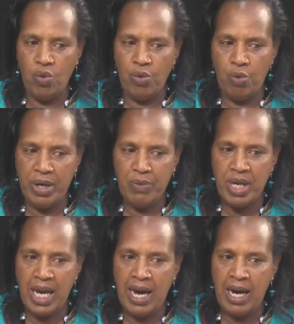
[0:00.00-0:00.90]
when we
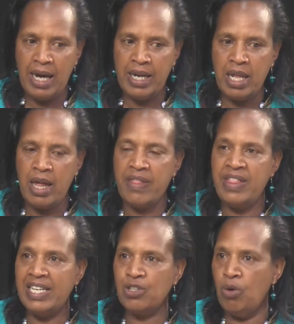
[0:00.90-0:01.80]
had
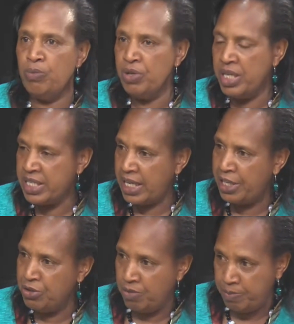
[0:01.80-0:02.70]
that community
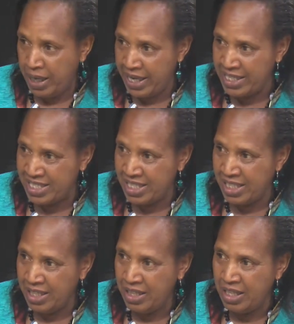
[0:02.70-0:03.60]
kind of parenting,
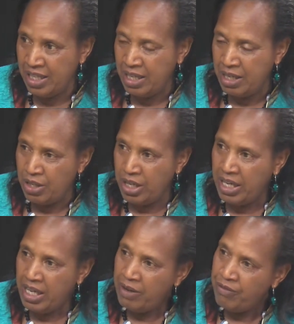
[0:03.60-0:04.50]

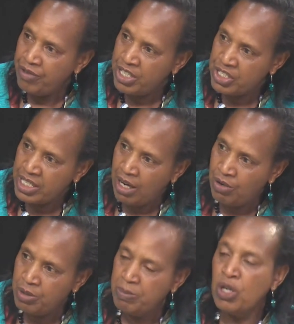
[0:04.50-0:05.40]
every
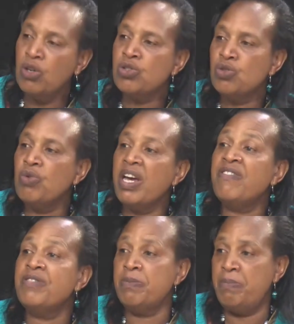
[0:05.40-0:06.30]
child belongs to
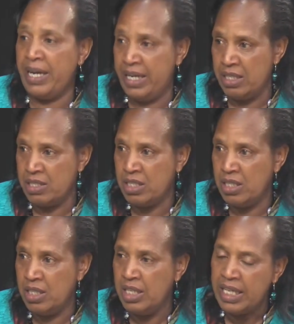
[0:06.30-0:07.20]
every parent.
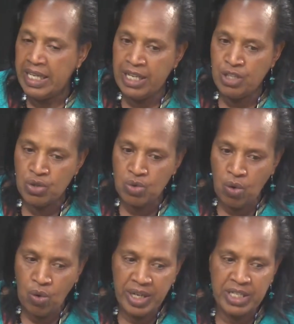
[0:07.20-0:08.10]
And
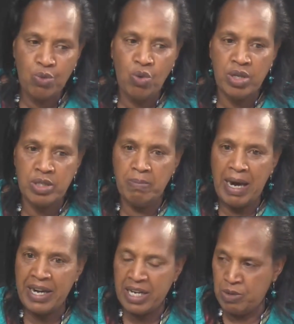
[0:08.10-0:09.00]
so it was my
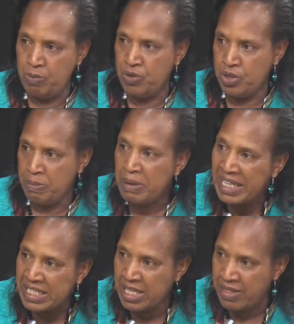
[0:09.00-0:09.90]

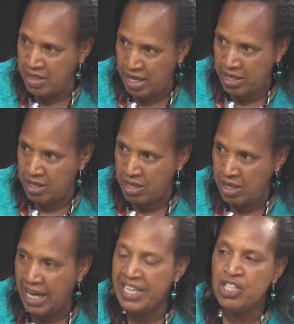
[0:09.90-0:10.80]
responsibility then,
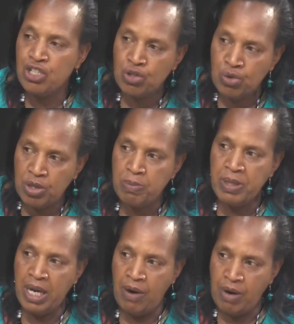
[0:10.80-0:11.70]
and it should be
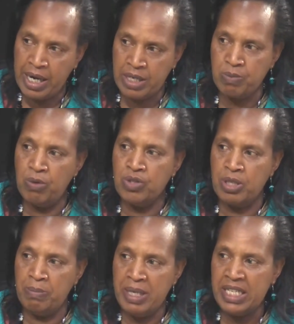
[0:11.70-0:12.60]
our
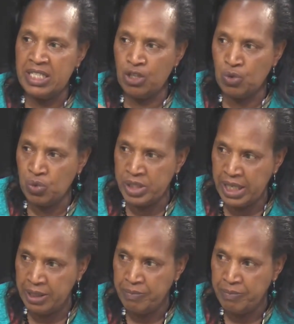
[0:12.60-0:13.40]
responsibility today.